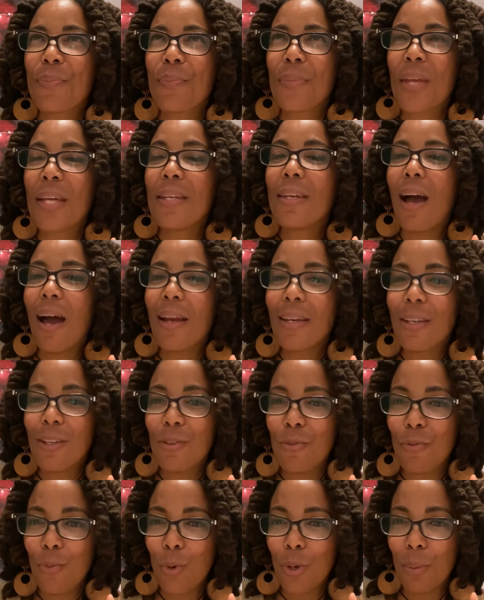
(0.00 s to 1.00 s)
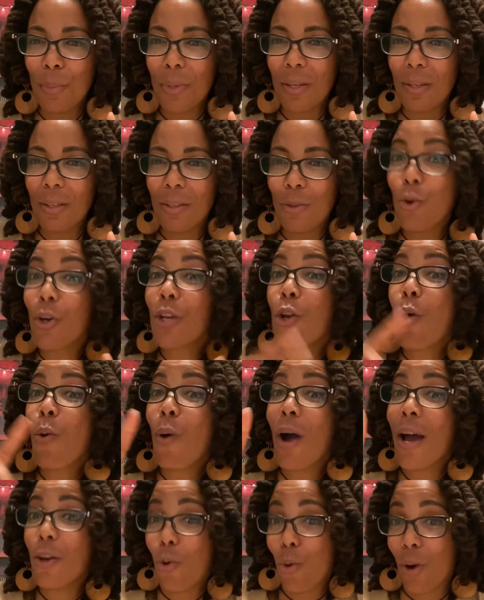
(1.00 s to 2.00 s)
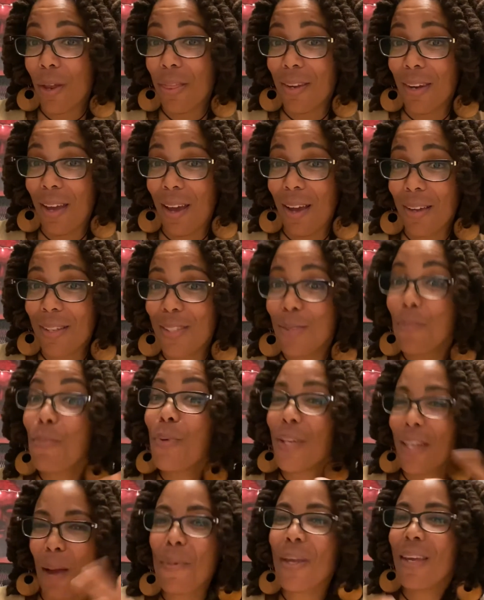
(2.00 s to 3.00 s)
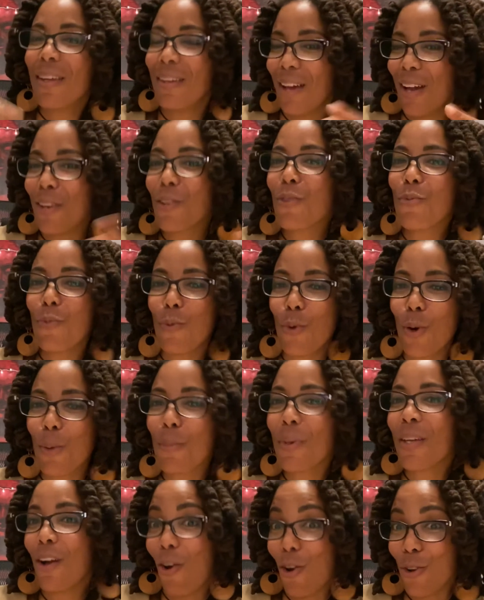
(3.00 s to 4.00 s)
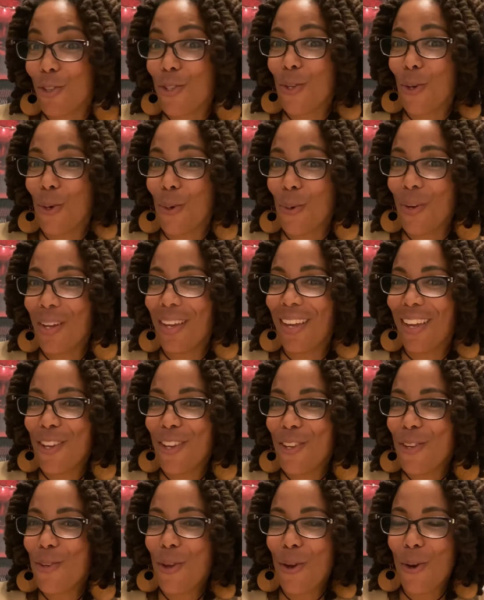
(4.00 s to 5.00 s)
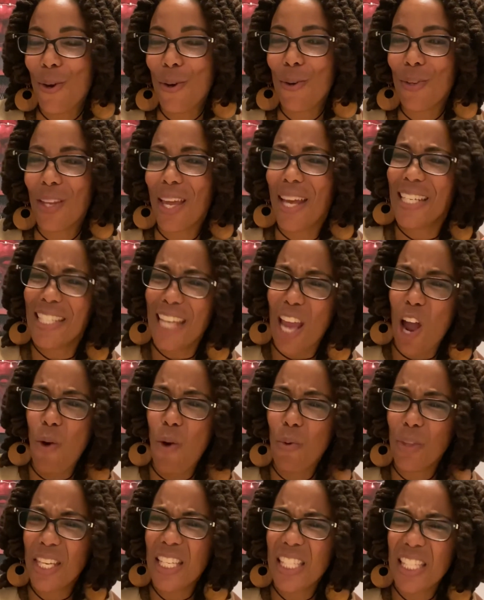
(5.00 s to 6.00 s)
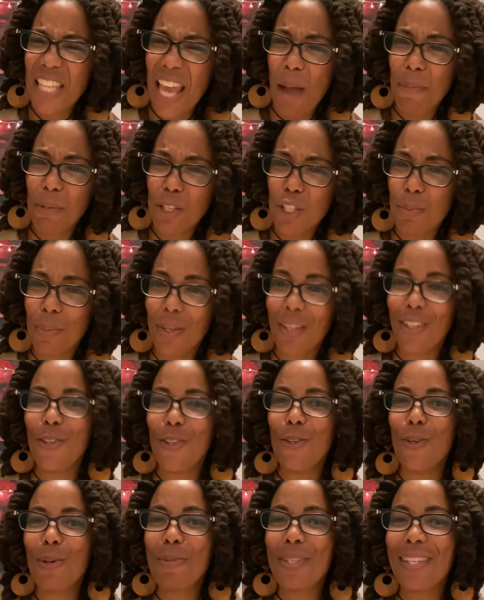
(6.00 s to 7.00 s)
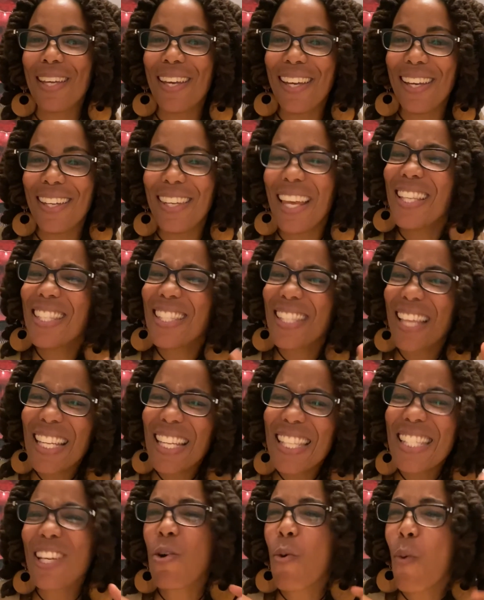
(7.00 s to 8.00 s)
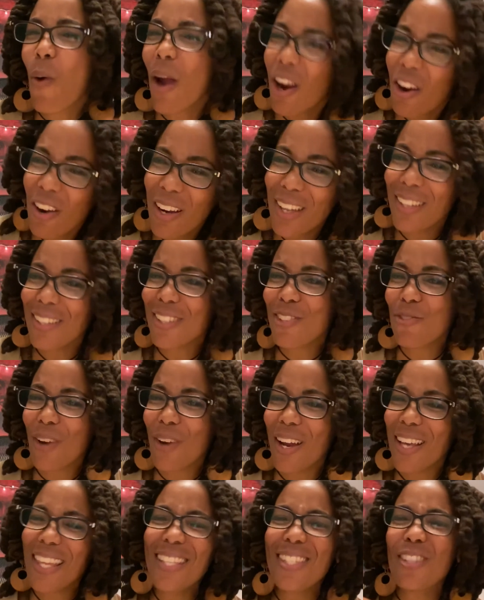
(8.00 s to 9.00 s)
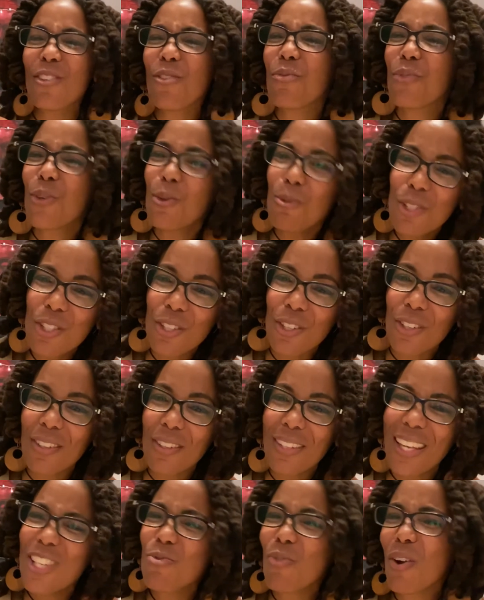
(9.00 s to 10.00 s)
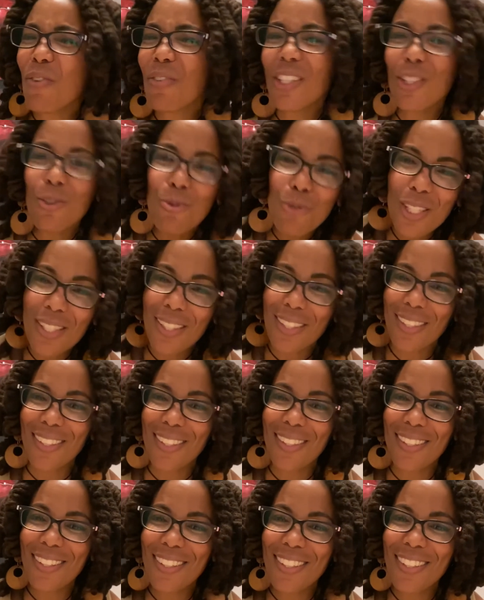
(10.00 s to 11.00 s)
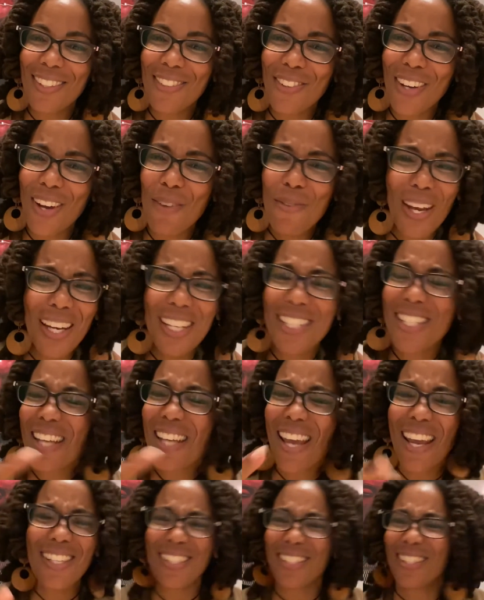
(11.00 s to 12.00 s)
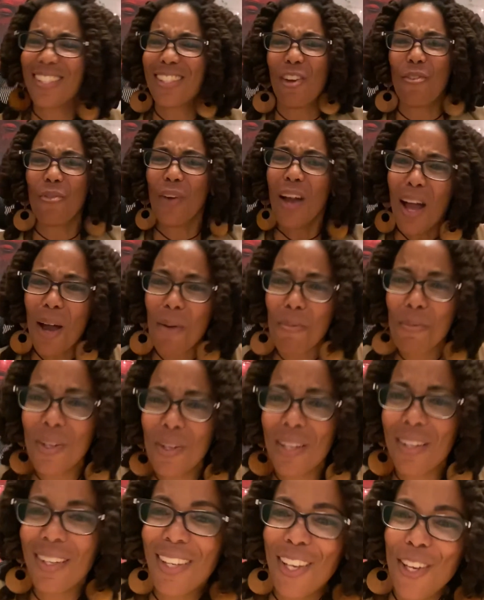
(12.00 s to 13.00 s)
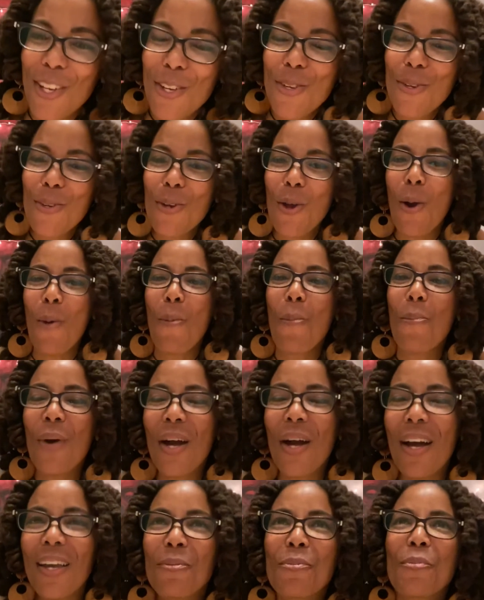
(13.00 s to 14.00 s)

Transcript: non-conforming, or no, unorthodox. But I mean non-conforming also, like down with the establishment. You know what I'm saying? That's Aquarius, right? That's the future. That's revolution, right? We got to change this stuff up, but